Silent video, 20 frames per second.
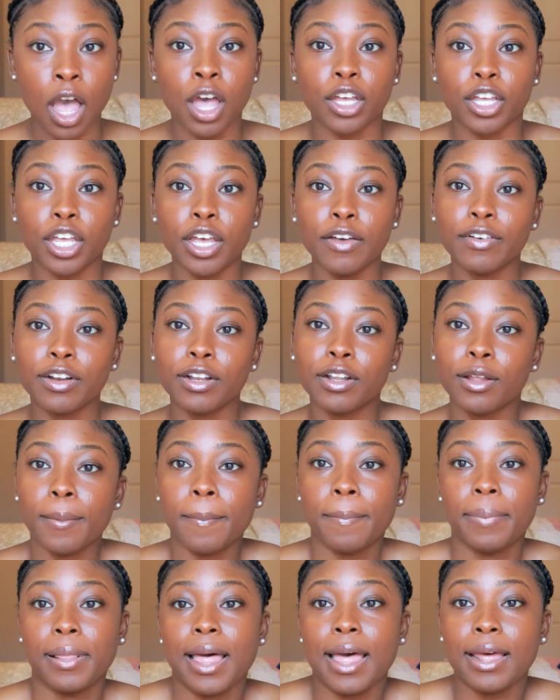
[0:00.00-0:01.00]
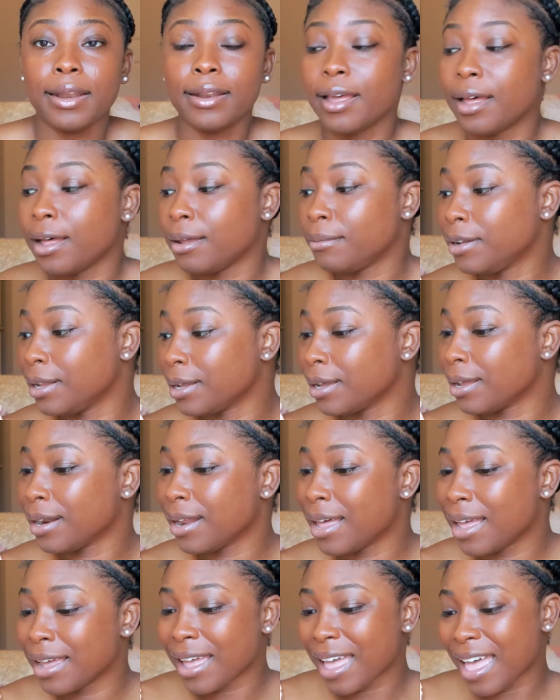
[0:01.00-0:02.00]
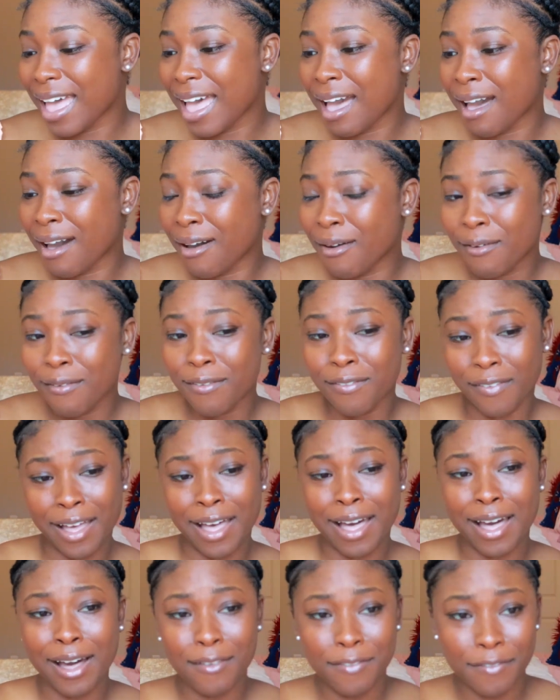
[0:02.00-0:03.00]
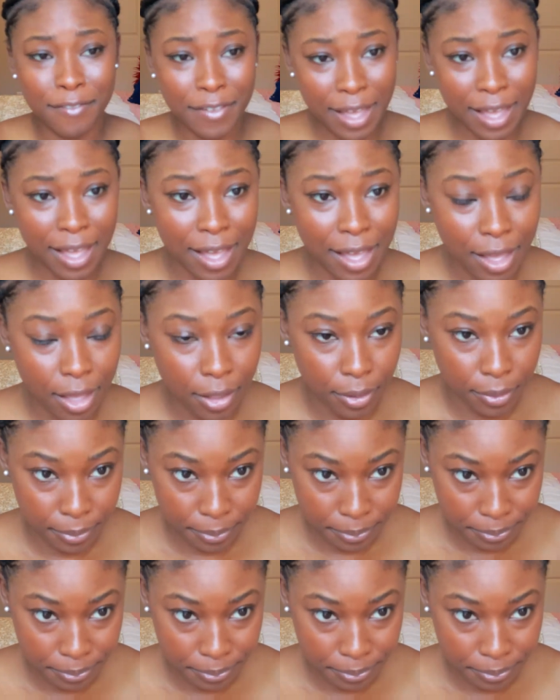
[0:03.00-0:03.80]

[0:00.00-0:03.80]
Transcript: Give it a little plait. Now I'm looking like alpha.